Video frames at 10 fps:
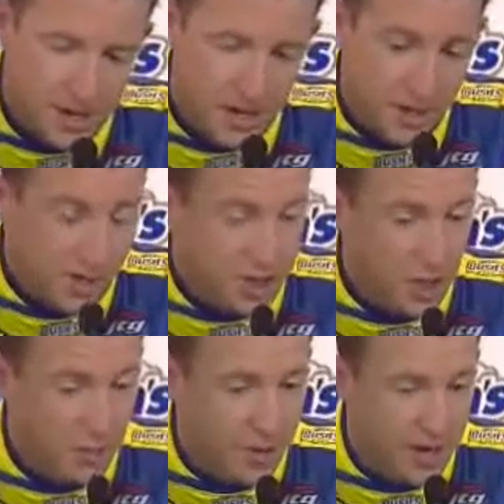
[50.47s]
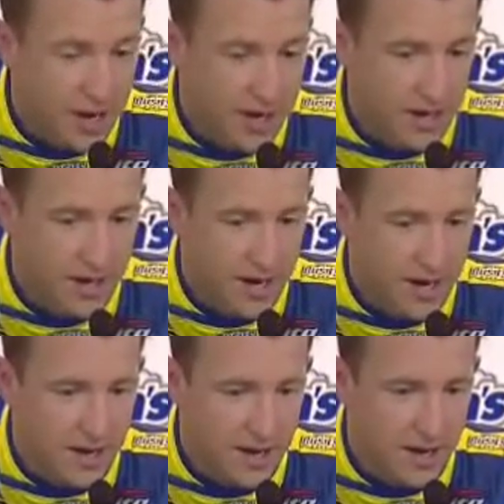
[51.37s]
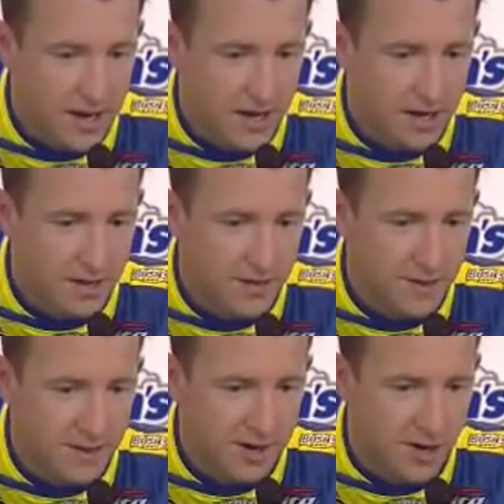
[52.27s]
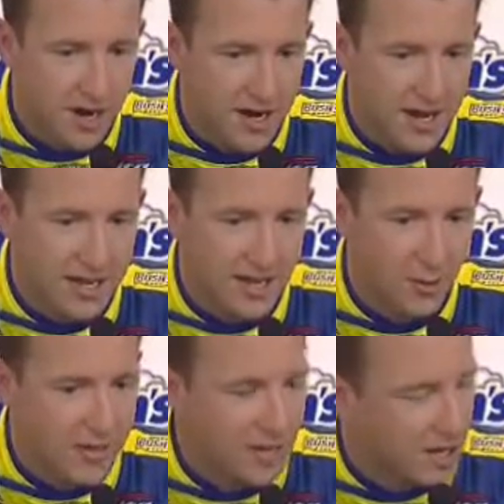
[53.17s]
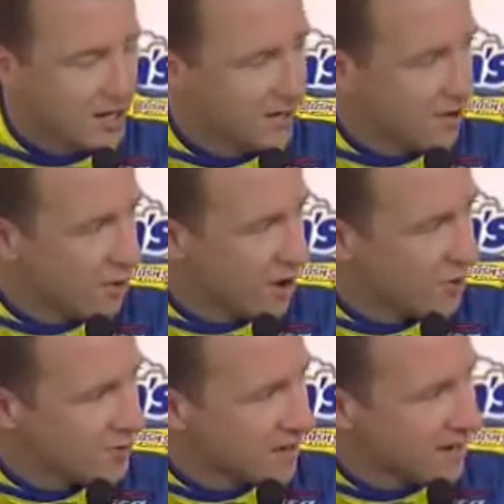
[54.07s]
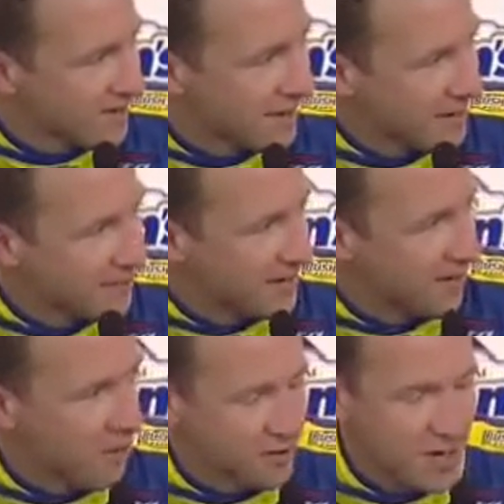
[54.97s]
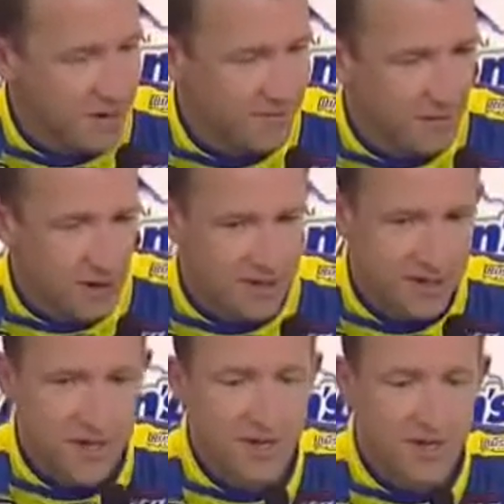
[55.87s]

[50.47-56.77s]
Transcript: it's just a good plan, and you know, I got to get a little bit lucky there. Ryan was kind of the guinea pig the whole time for us.